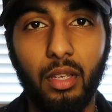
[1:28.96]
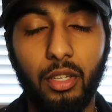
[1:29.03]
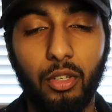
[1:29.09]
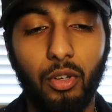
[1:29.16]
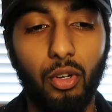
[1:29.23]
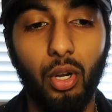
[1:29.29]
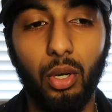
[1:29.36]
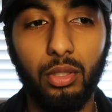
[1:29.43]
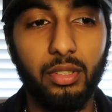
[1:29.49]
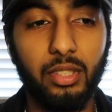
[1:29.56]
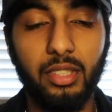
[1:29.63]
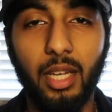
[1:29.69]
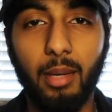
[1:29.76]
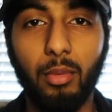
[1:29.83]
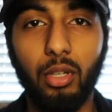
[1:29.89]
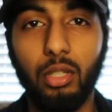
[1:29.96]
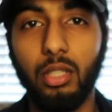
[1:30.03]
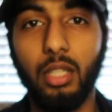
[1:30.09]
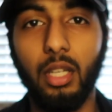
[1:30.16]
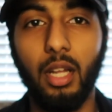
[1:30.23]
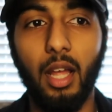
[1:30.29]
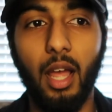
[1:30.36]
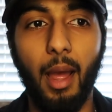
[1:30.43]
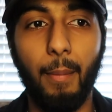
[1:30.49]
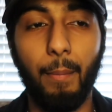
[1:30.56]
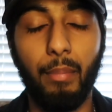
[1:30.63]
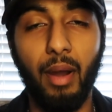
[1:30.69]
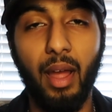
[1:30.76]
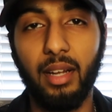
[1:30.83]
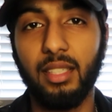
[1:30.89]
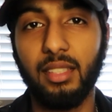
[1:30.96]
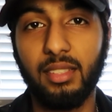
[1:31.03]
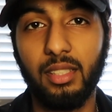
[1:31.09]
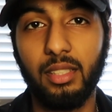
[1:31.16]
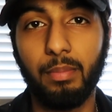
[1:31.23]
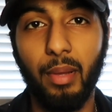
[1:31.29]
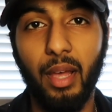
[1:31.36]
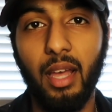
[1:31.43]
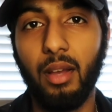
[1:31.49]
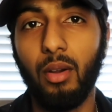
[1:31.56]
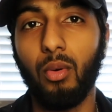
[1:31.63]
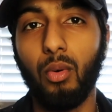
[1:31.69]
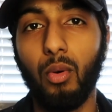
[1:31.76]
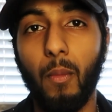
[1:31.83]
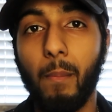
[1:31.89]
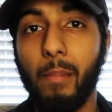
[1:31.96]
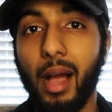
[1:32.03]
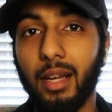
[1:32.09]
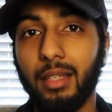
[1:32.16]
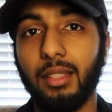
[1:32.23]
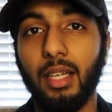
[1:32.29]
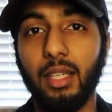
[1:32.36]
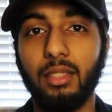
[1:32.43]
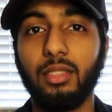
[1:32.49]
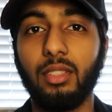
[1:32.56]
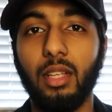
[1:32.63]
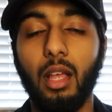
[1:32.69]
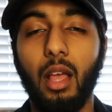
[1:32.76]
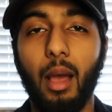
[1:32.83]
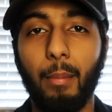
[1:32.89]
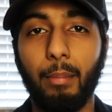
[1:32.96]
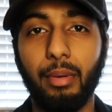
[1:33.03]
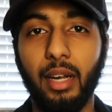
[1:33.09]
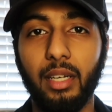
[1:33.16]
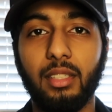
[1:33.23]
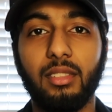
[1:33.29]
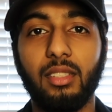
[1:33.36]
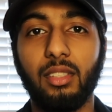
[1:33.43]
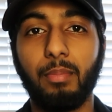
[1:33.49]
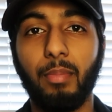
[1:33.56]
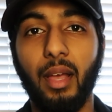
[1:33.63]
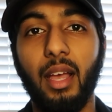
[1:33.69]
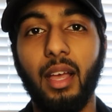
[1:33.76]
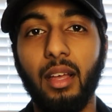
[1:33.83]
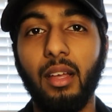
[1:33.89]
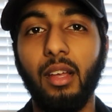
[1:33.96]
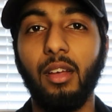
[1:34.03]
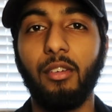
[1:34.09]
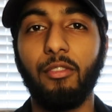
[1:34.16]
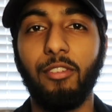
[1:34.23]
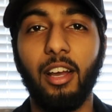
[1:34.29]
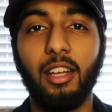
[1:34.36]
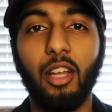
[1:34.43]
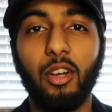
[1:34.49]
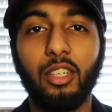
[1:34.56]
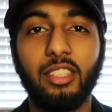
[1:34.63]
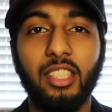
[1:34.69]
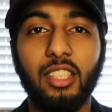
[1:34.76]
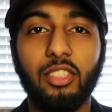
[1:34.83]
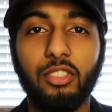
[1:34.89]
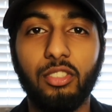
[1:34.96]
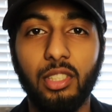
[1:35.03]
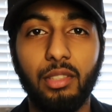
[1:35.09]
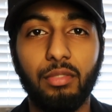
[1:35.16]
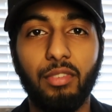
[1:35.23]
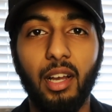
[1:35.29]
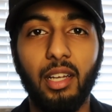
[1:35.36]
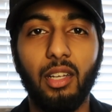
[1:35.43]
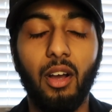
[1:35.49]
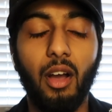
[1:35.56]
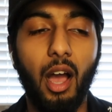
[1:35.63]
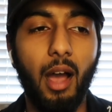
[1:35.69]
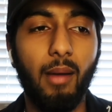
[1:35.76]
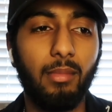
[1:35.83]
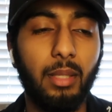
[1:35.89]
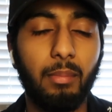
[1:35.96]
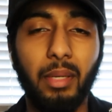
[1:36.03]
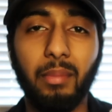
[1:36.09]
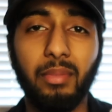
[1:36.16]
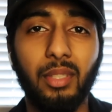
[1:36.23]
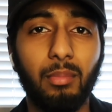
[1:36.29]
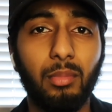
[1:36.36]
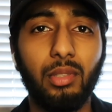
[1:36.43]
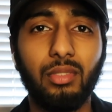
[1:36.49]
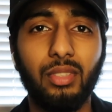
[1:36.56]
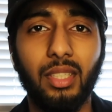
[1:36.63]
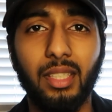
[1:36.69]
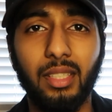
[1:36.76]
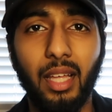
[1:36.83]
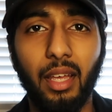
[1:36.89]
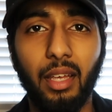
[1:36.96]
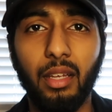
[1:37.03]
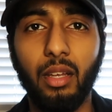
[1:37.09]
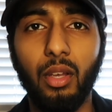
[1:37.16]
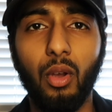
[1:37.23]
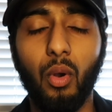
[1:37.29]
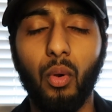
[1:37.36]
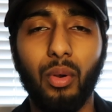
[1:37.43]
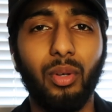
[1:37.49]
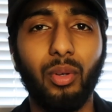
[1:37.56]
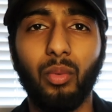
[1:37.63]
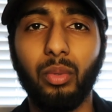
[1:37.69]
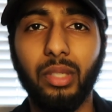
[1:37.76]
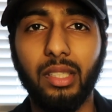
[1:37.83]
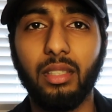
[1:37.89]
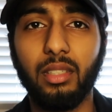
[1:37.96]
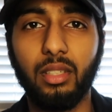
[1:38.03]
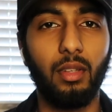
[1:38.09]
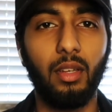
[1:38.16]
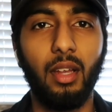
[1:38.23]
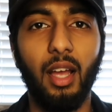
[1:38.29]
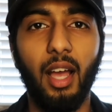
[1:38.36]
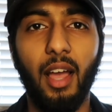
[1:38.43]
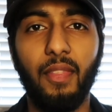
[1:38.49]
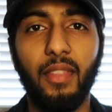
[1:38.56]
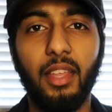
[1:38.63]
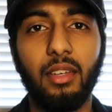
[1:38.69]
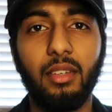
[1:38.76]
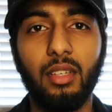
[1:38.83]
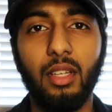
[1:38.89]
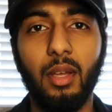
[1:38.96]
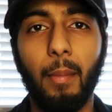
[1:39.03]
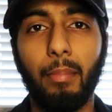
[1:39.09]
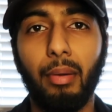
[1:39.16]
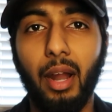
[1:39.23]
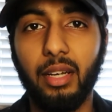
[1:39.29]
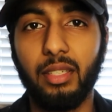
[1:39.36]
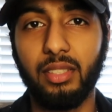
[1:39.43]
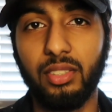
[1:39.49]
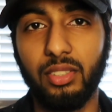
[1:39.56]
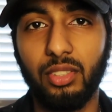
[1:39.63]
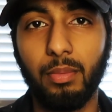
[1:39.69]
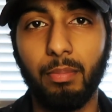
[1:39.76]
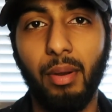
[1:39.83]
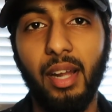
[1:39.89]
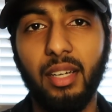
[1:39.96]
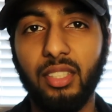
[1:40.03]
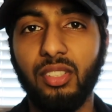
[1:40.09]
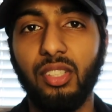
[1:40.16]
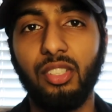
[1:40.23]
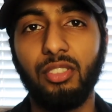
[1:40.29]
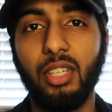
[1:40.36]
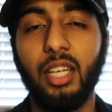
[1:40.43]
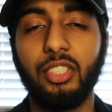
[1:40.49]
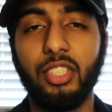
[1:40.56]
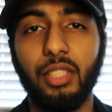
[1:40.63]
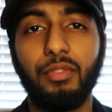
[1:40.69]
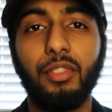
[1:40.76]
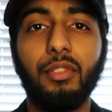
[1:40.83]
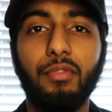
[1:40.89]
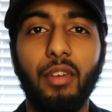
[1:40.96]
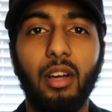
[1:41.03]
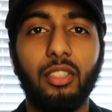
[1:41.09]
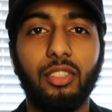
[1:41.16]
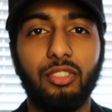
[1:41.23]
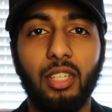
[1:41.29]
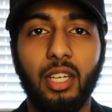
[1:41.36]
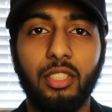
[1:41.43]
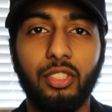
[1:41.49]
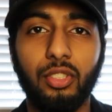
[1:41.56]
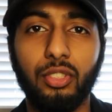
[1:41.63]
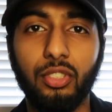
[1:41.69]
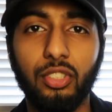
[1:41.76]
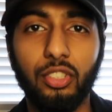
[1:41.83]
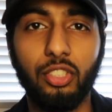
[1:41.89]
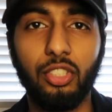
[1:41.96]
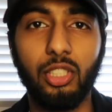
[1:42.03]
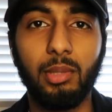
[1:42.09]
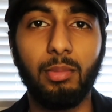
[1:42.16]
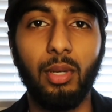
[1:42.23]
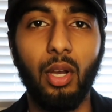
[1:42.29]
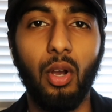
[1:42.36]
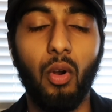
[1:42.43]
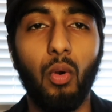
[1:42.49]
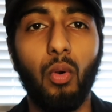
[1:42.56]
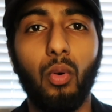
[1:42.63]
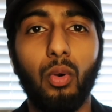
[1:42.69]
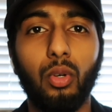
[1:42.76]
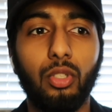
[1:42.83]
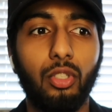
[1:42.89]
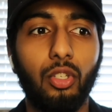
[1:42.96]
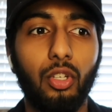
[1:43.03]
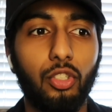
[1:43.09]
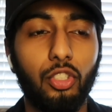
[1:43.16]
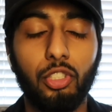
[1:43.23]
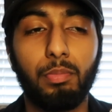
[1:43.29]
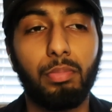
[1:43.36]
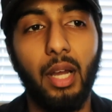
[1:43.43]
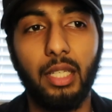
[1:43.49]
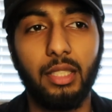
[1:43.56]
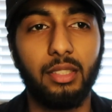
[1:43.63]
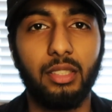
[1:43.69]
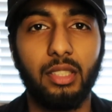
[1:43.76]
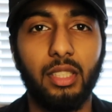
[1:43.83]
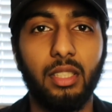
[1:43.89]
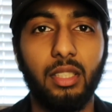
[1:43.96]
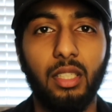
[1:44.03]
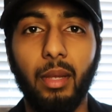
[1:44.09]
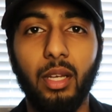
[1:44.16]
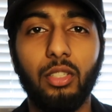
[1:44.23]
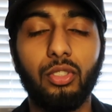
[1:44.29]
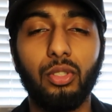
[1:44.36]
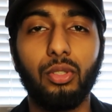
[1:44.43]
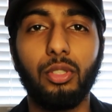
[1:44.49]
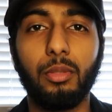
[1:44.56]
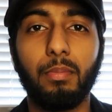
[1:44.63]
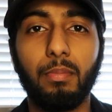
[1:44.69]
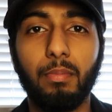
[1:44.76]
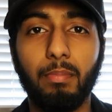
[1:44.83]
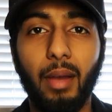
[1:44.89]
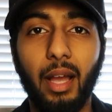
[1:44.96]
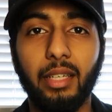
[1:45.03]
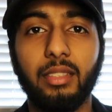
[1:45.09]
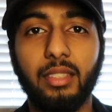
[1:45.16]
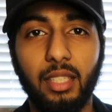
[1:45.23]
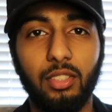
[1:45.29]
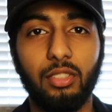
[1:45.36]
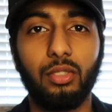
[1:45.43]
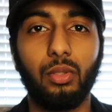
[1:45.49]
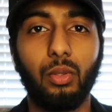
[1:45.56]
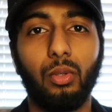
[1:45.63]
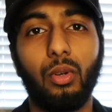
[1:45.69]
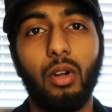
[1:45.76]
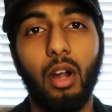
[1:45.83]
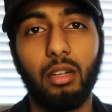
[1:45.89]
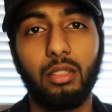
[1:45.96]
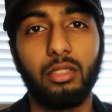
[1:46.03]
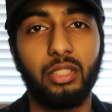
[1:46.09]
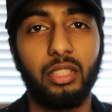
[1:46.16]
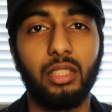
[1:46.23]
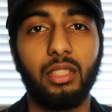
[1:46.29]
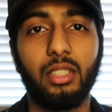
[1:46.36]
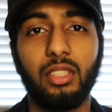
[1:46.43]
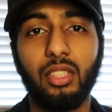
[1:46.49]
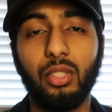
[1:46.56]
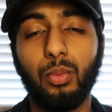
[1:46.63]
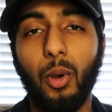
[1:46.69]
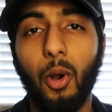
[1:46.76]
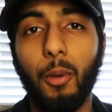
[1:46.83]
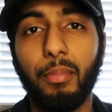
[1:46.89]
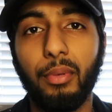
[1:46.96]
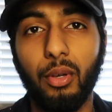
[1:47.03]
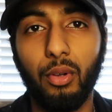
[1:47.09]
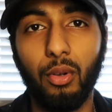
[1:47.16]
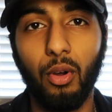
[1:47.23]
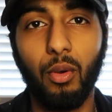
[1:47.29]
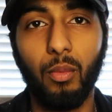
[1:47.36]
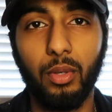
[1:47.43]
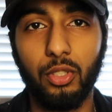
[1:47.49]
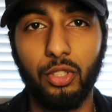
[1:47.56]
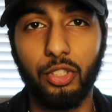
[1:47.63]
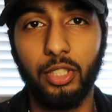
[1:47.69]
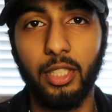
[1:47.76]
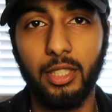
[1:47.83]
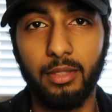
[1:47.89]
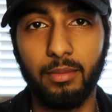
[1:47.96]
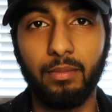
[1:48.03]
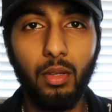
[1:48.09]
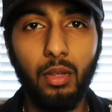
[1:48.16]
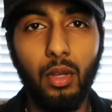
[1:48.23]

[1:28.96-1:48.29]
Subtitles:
Go into demo and practice this pair, or back test and practice this pair. Find out its history, find out how many pips it moves in a day or in a week, and then practice a strategy. If you found a strategy on YouTube, or you're just practicing, make sure you back test your currency, because this will help you a lot when you're trading.